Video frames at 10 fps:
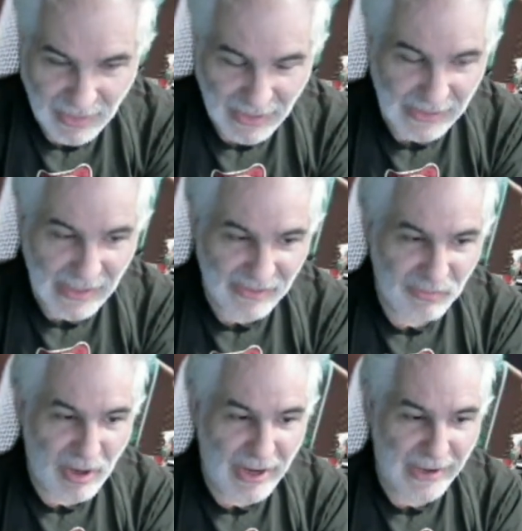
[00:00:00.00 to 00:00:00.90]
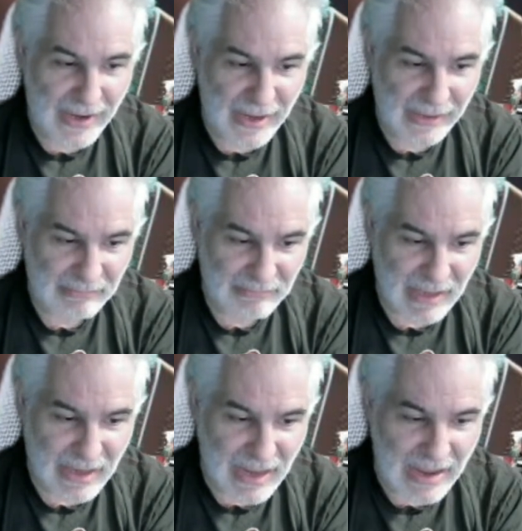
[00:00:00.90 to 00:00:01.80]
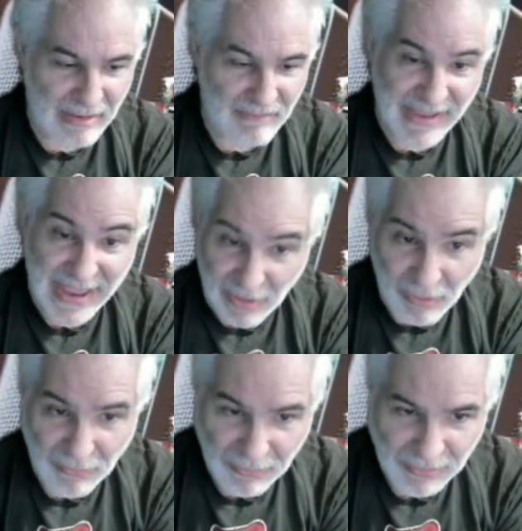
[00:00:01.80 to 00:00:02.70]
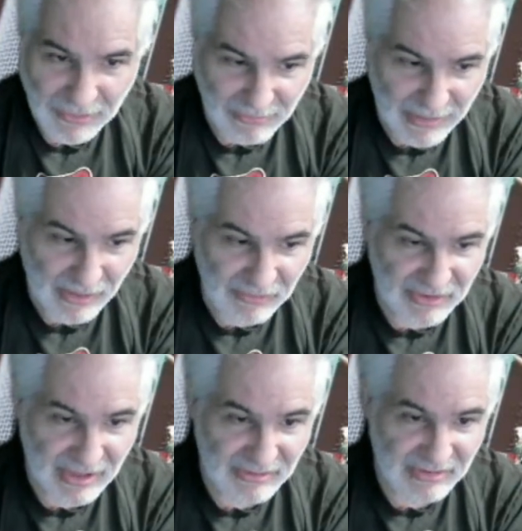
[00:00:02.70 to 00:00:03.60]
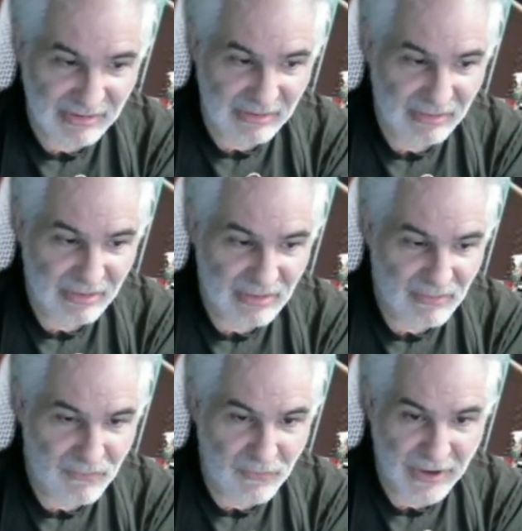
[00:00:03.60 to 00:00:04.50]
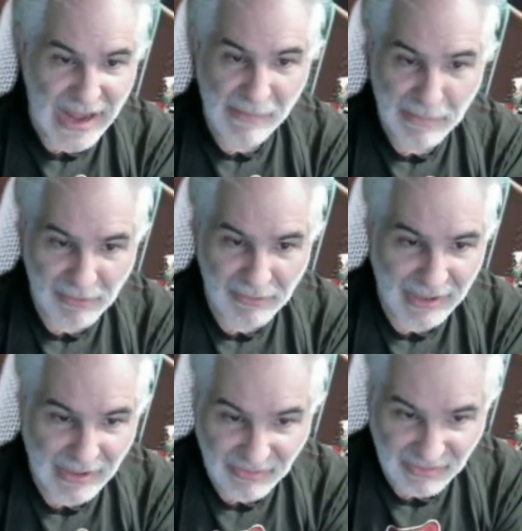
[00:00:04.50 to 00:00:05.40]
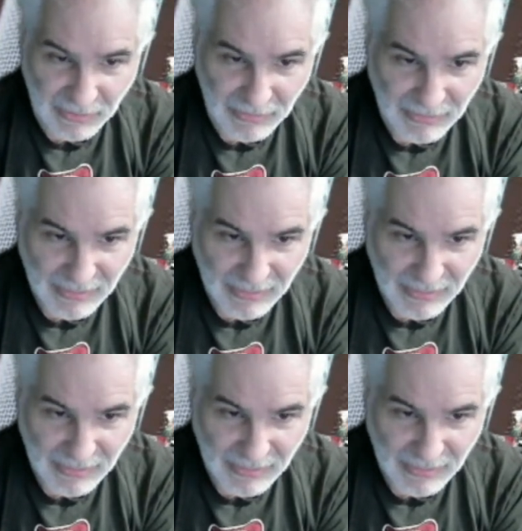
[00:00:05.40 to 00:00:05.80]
And that's why I avail the radio station for that ability to do.